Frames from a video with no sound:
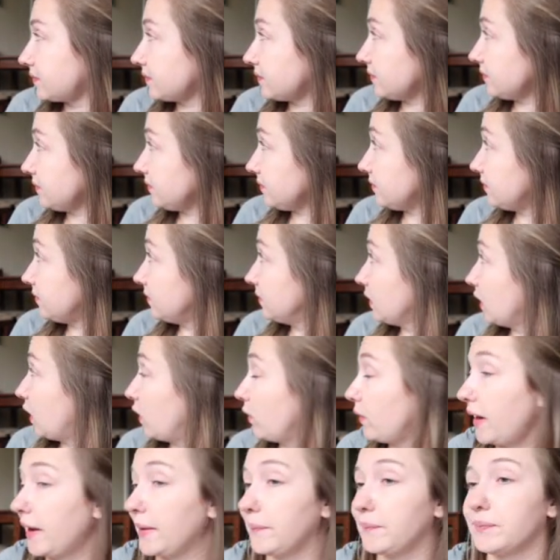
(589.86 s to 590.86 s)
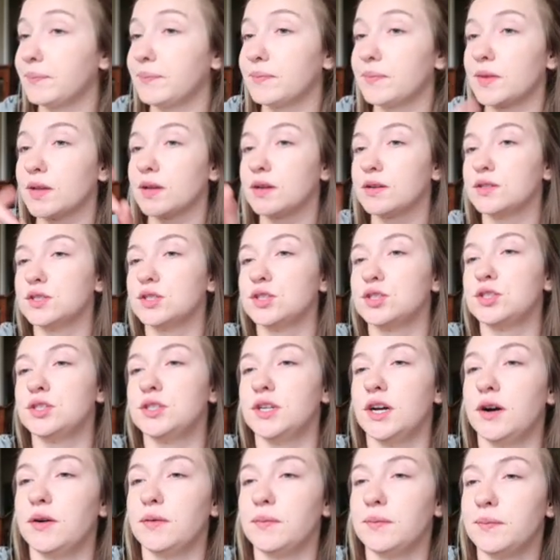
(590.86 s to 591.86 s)
Sure. Okay,
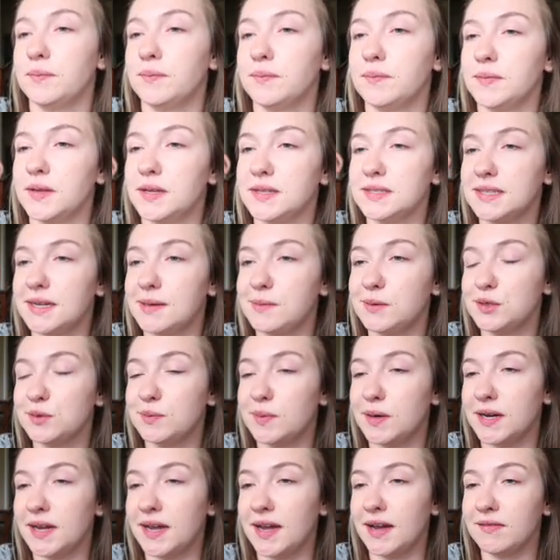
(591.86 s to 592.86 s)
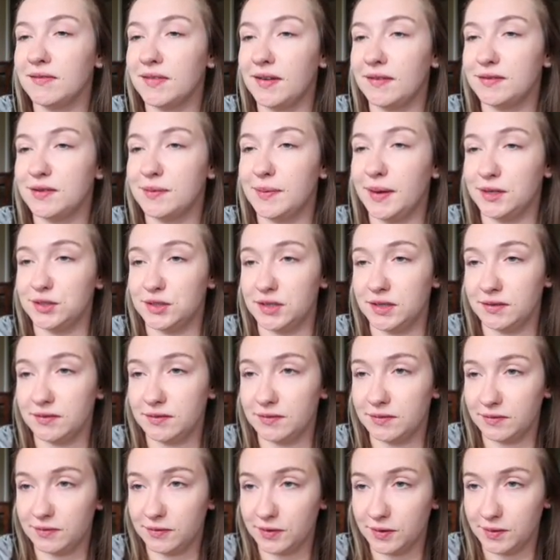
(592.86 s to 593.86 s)
so this is how much money I have left to budget
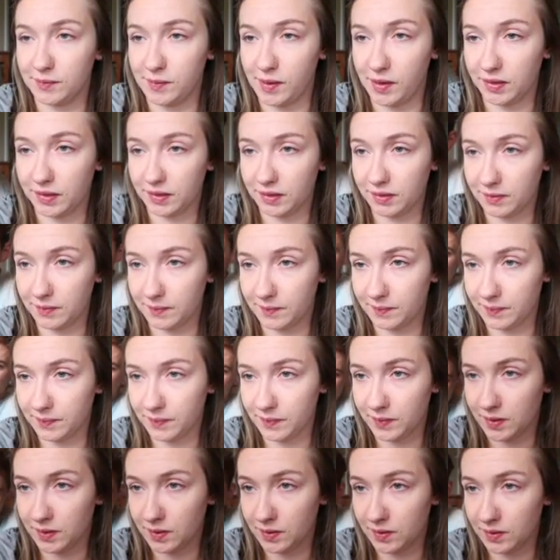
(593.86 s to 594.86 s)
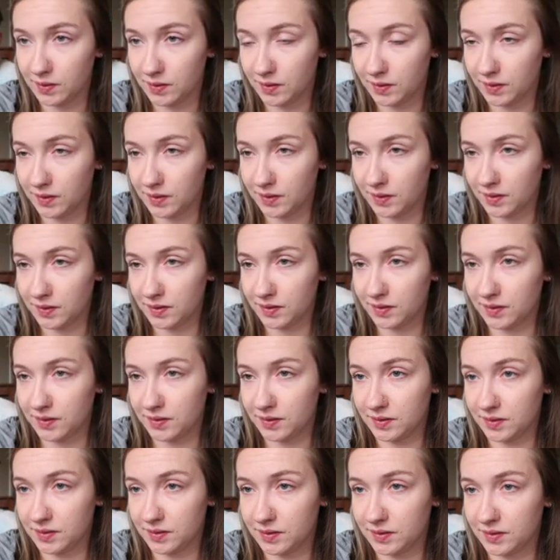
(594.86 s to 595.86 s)
for the month.
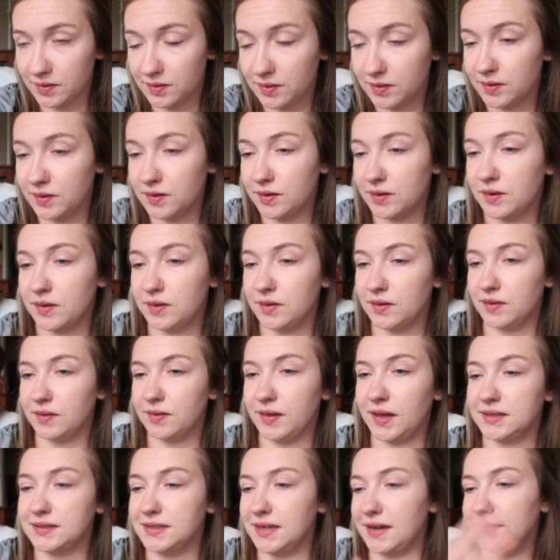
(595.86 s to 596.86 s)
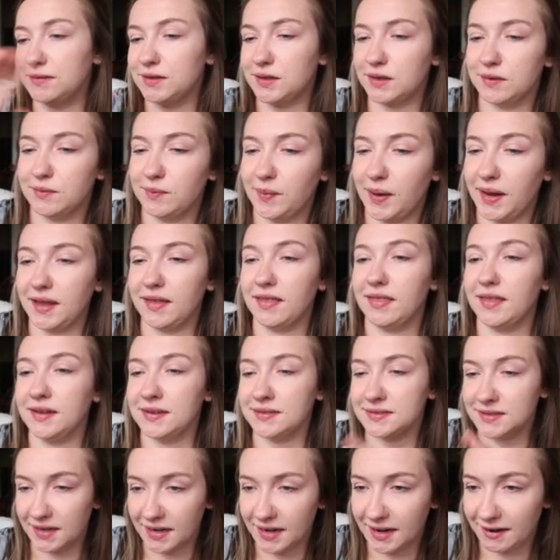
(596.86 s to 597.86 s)
Uh-huh. That's after my
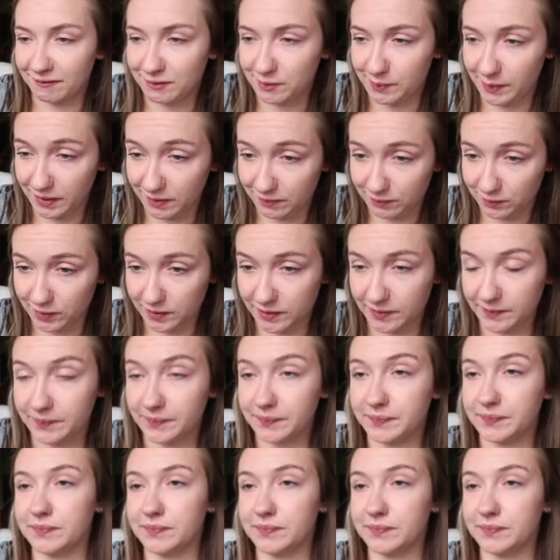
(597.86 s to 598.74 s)
things that I have to pay for.